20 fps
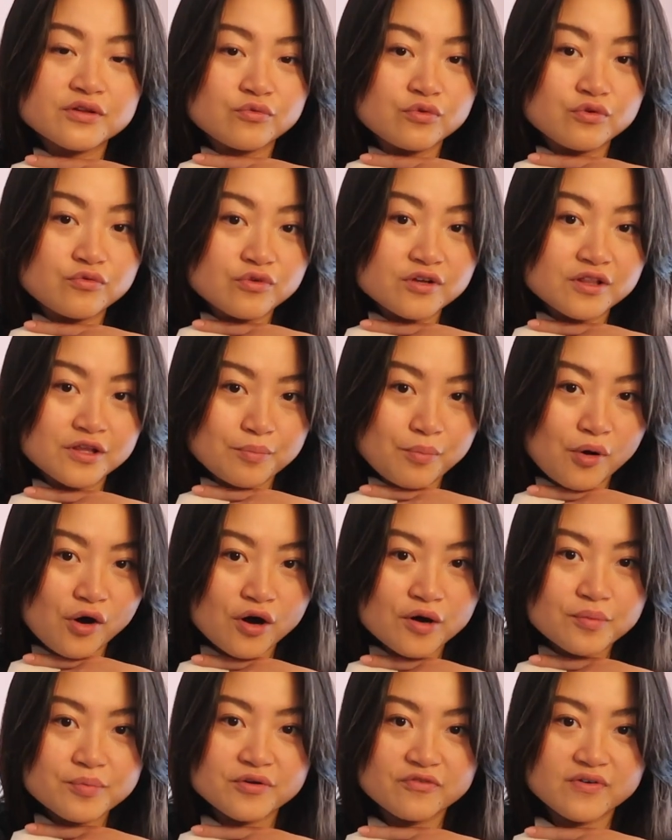It would really
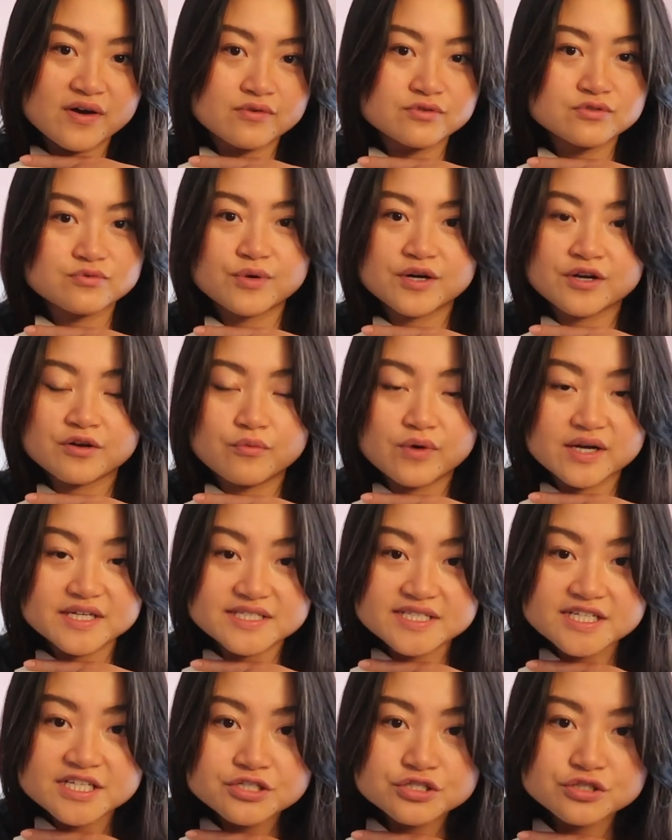pop if I was wearing a
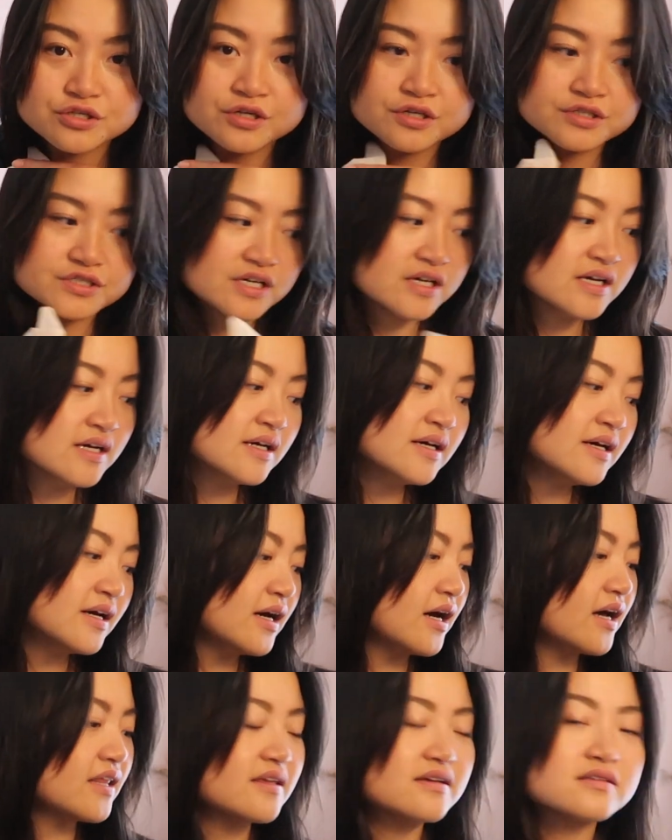white t-shirt,
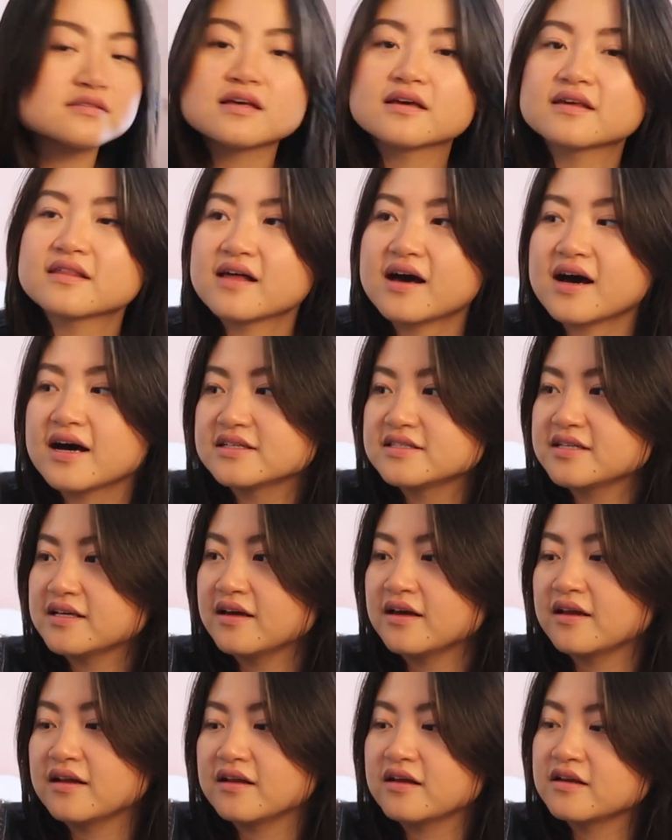things like that,
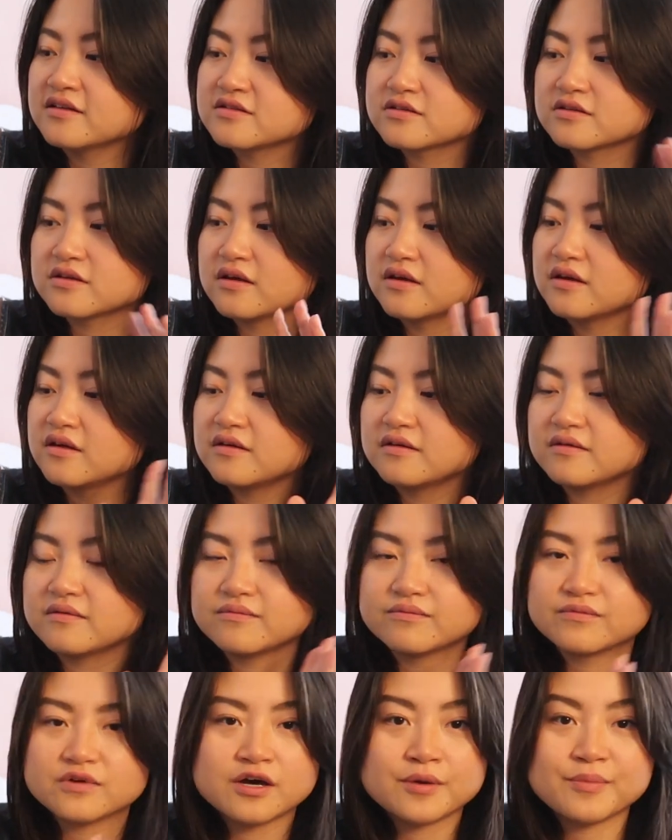and it's
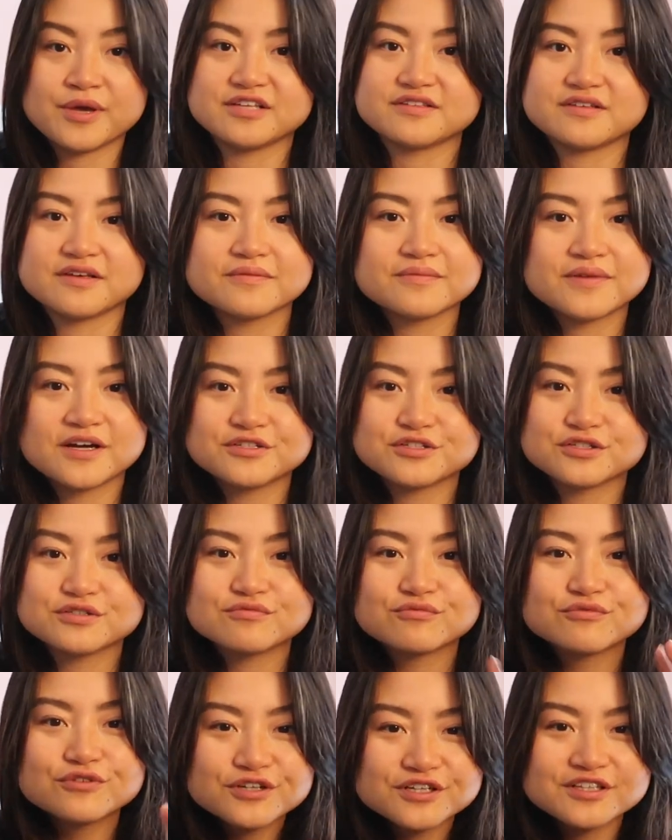amazing. I
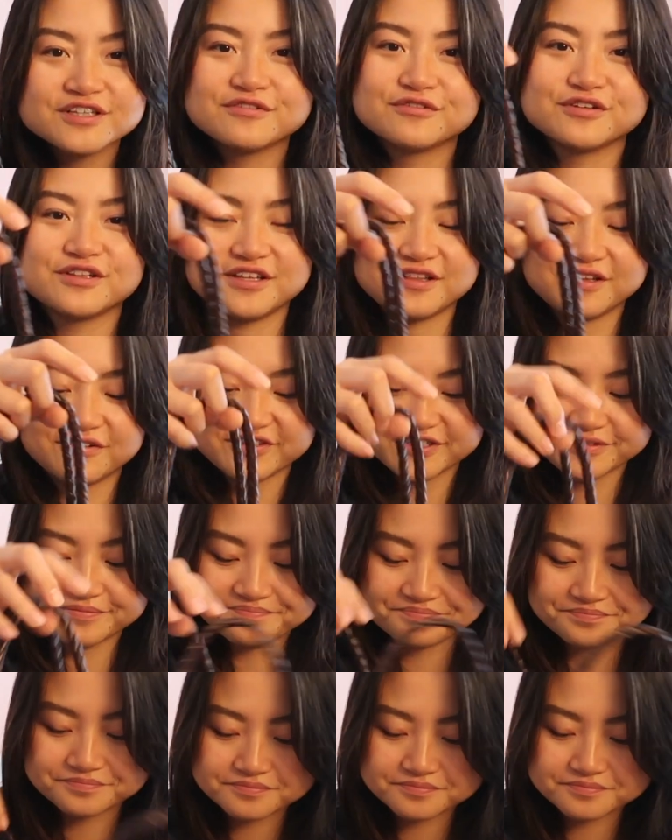just really, really love it.